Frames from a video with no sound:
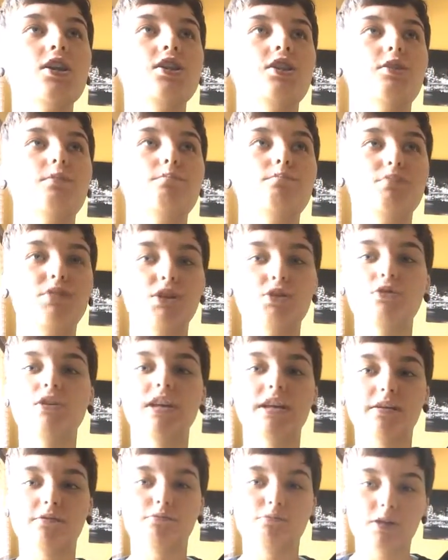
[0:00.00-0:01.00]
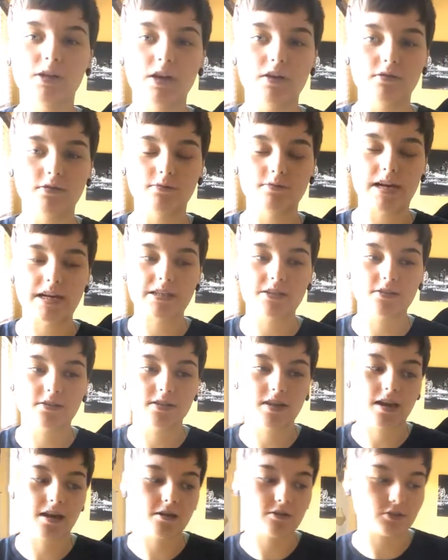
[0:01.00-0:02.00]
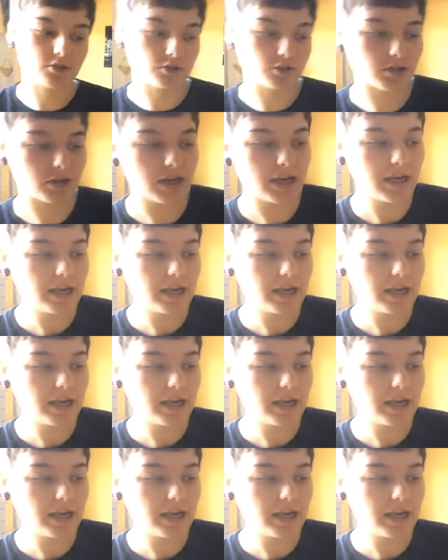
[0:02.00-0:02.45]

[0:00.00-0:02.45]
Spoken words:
the beauty of Winona Ryder's character.